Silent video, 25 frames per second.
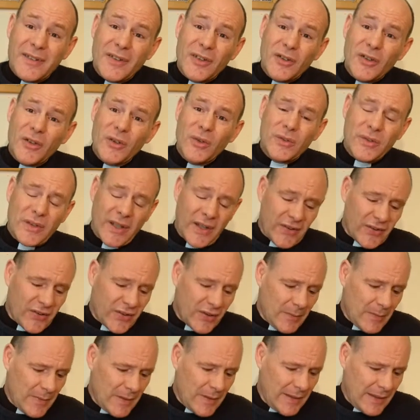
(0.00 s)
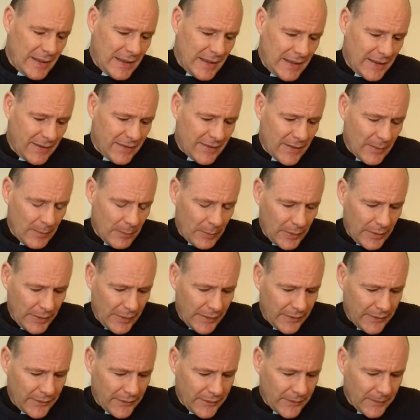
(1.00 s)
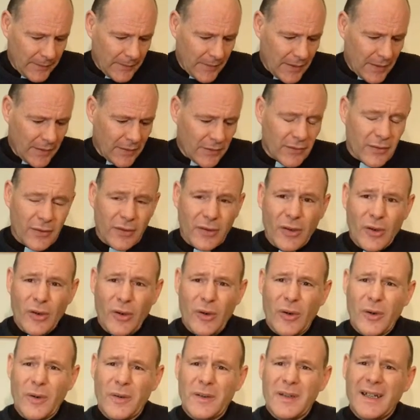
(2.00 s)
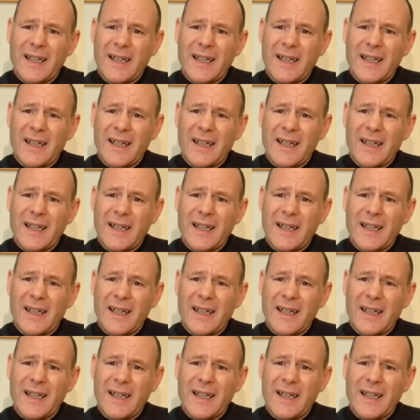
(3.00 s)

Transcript: The New Testament is the place to go.